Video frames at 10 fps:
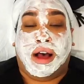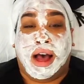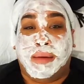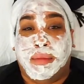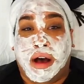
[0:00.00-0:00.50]

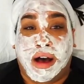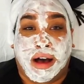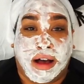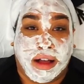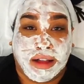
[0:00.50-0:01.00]
I'm
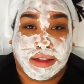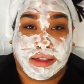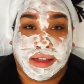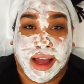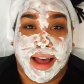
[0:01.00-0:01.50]
all
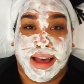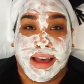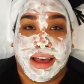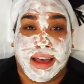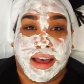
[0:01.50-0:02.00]

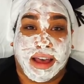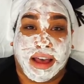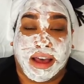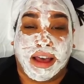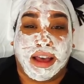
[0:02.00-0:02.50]

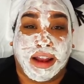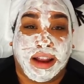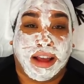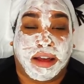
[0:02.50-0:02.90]
done.